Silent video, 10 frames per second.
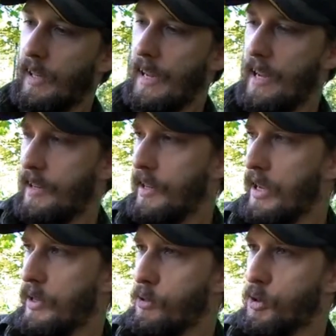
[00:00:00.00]
and
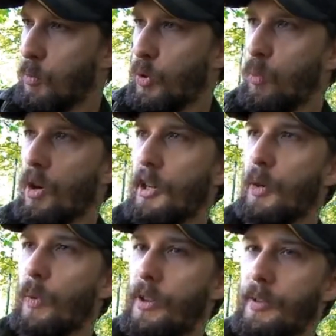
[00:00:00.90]
do some
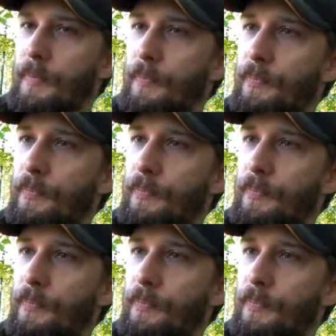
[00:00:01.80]
woodworking with it.